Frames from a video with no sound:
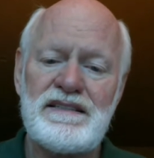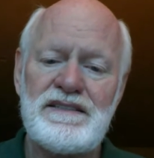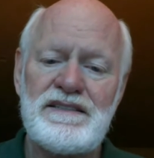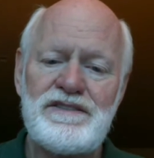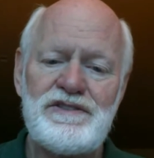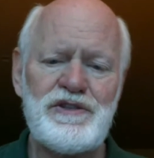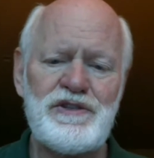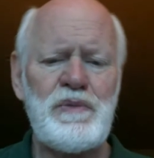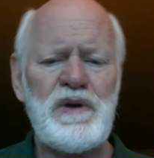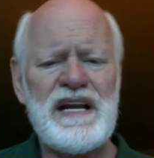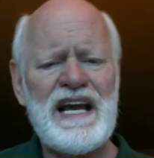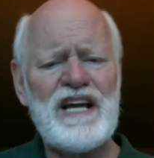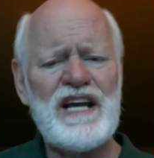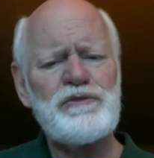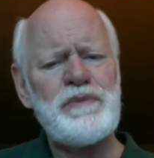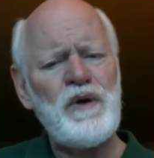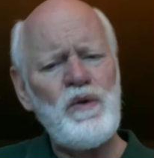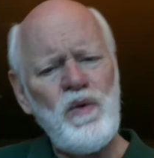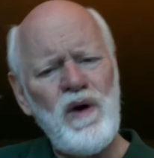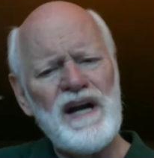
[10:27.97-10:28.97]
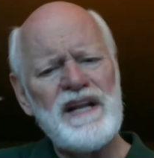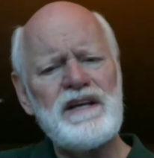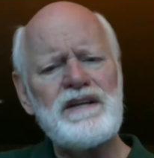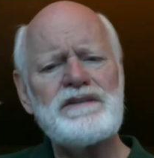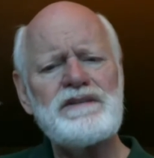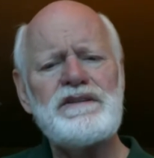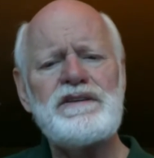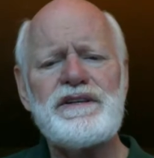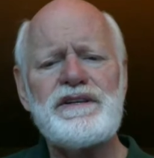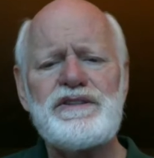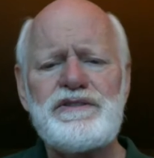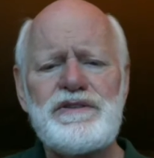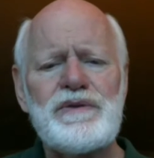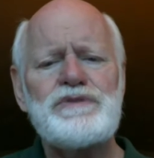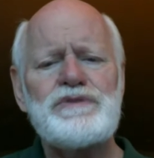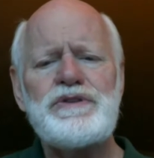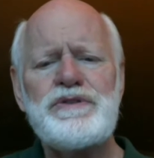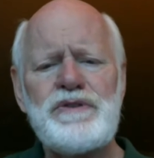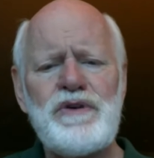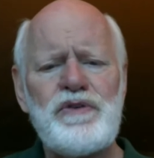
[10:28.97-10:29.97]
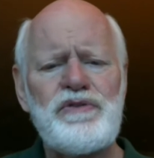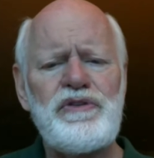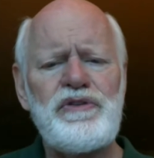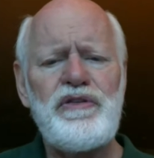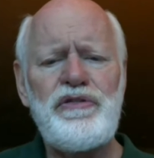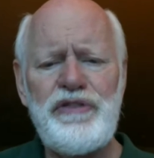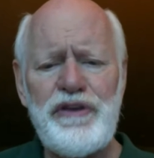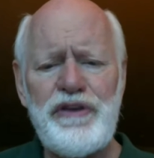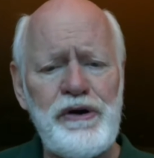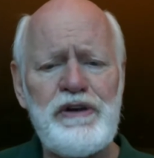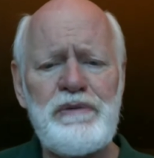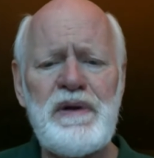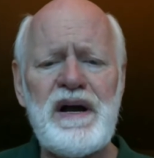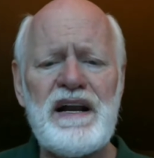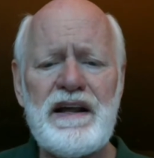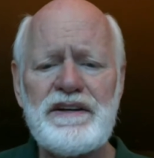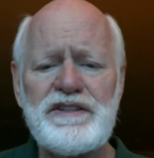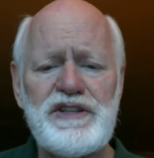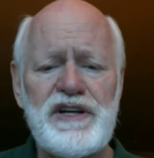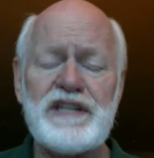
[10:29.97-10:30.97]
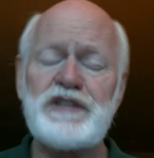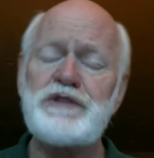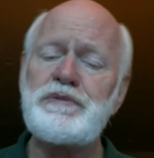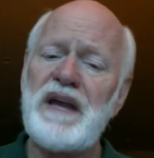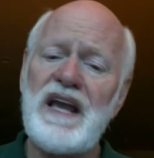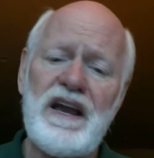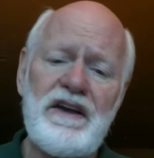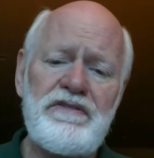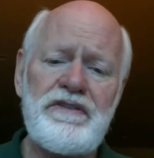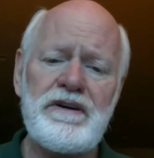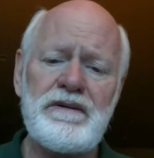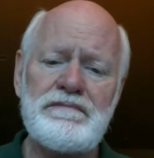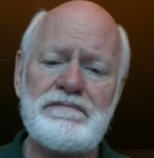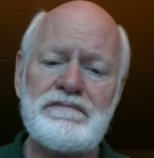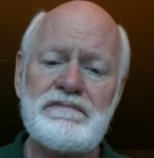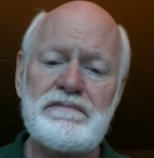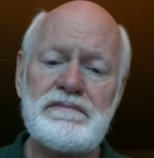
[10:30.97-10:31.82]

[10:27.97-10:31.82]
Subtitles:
Somebody asked me, why do you do this? Don't you know the theory about how to change behavior?